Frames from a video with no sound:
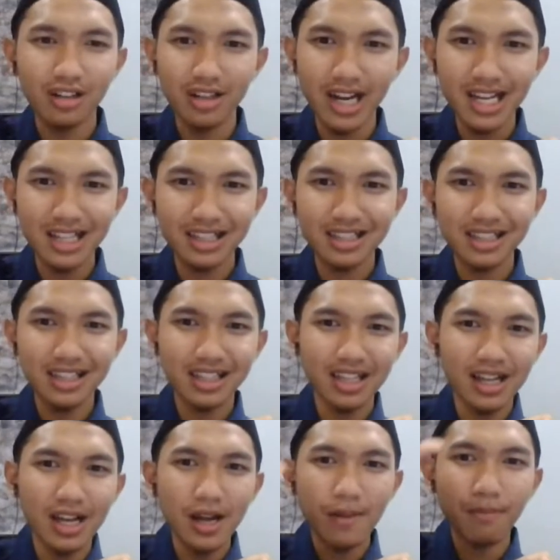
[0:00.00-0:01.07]
right?
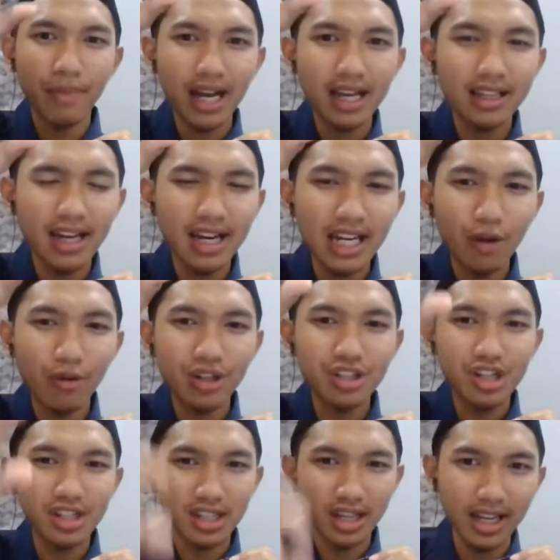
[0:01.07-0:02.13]
Back then, it was
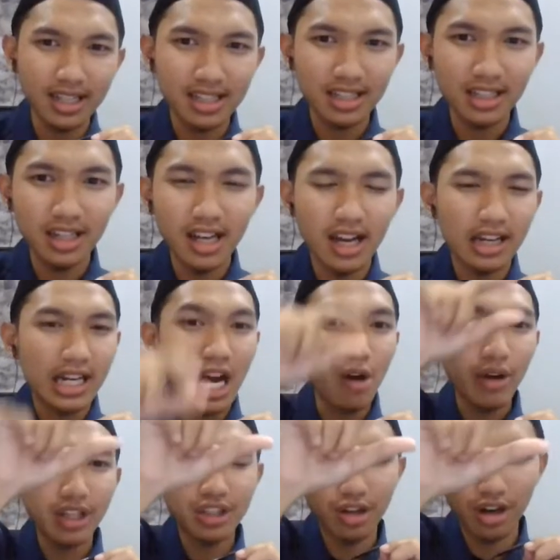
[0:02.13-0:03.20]
just a list. Now
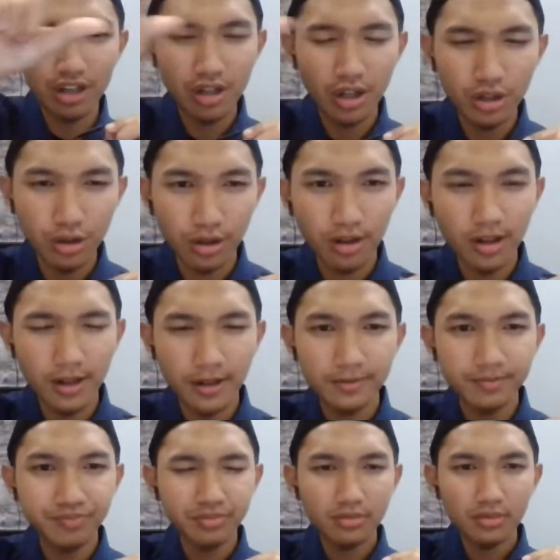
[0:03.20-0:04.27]
it's horizontal.
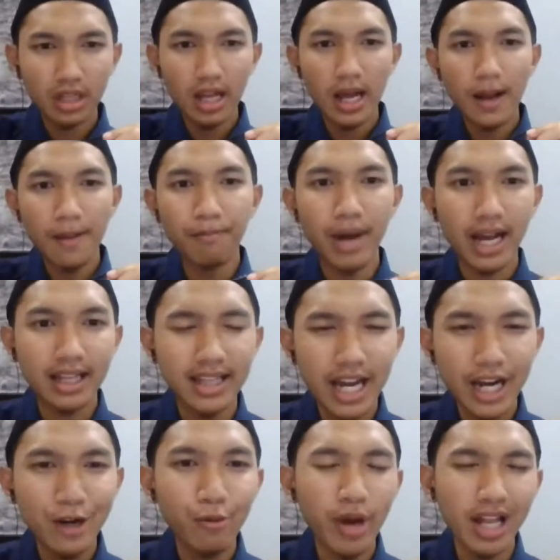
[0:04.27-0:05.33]
Back
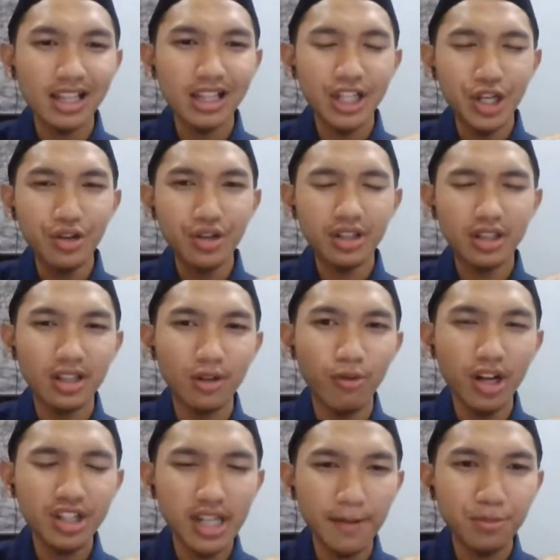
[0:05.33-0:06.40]
then, when the
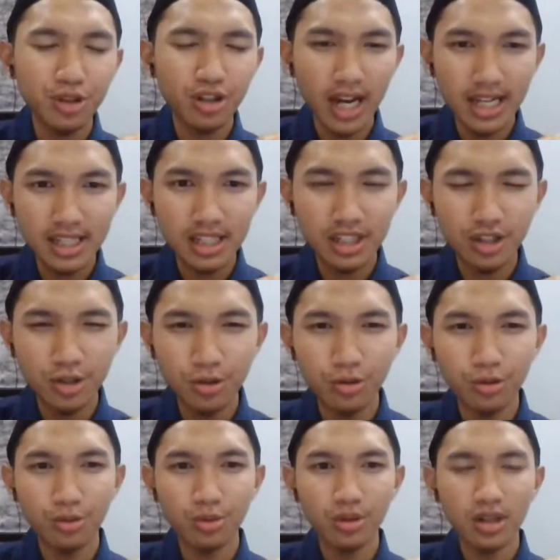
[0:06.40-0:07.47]
WhatsApp tries
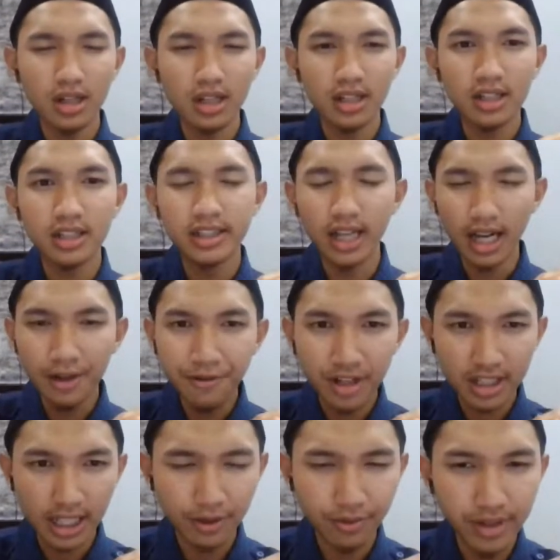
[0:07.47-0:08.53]
to
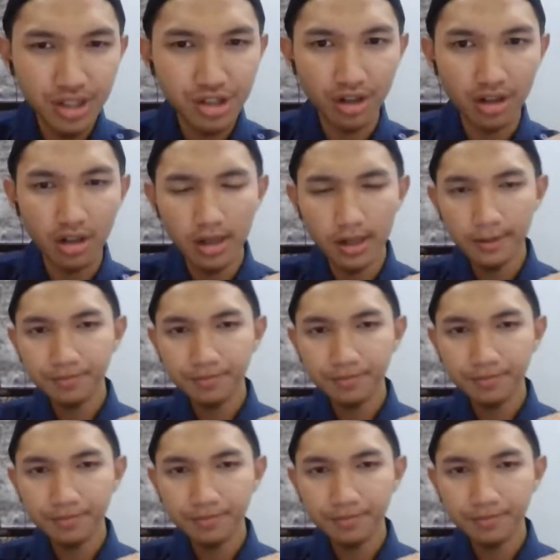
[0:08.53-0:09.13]
deliver that feature,